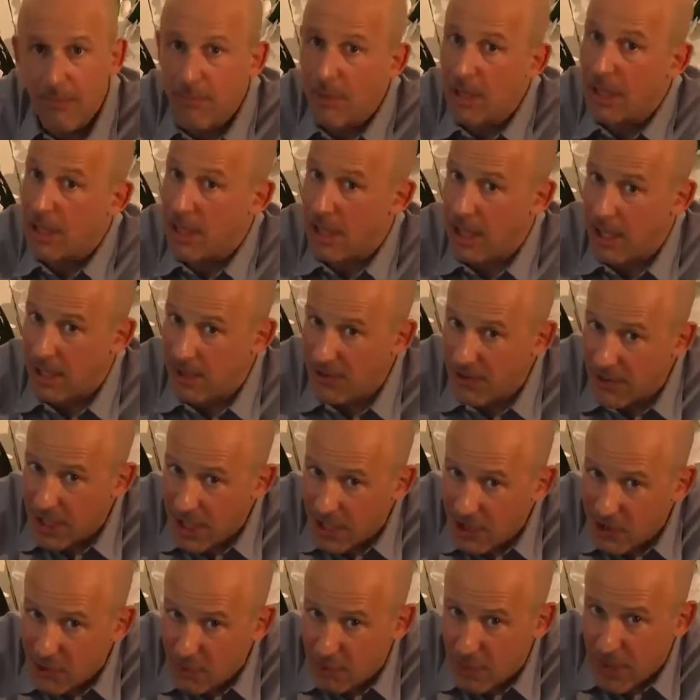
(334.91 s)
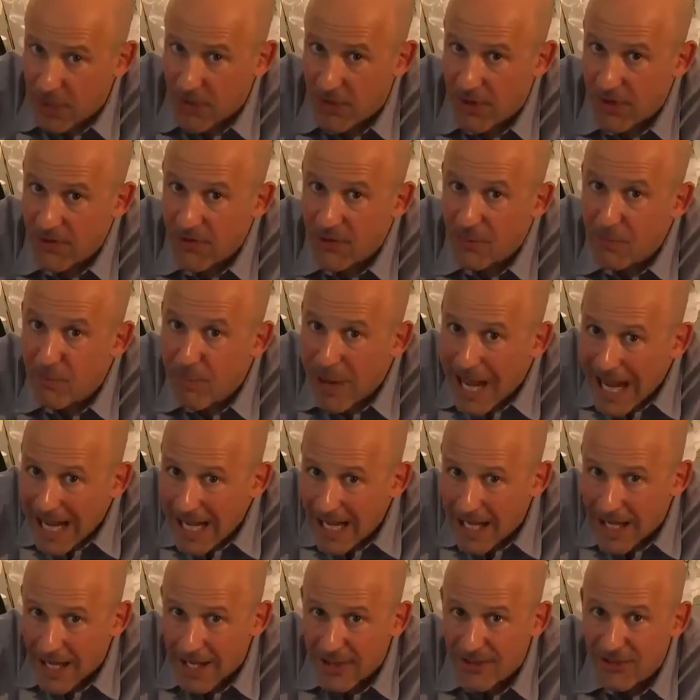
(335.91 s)
but he's an experienced
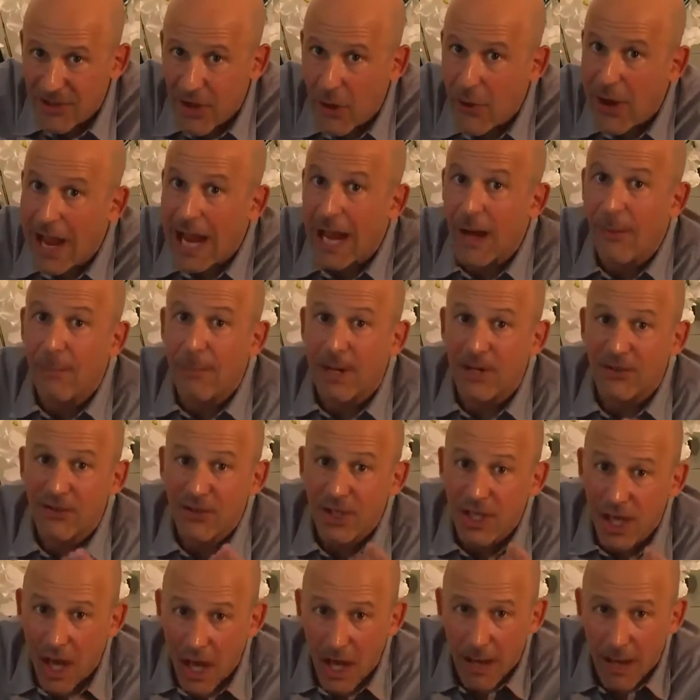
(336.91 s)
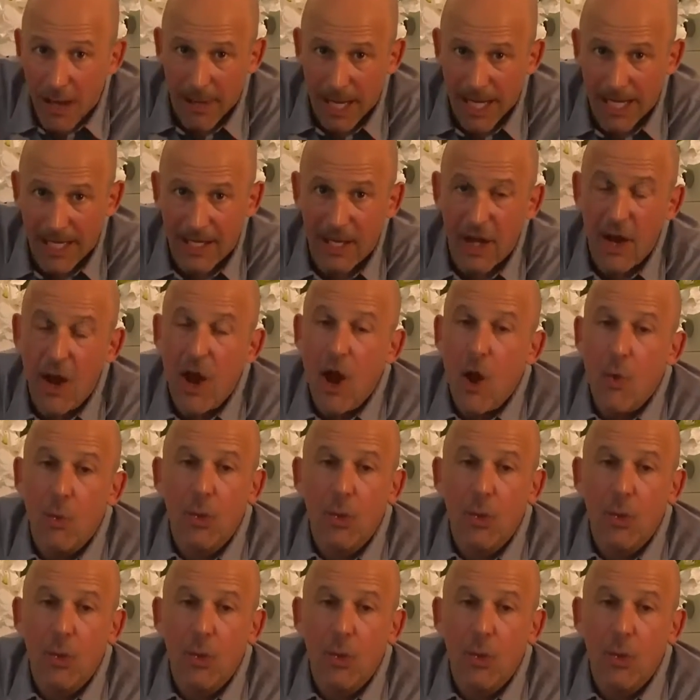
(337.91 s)
banker, so how much can I make?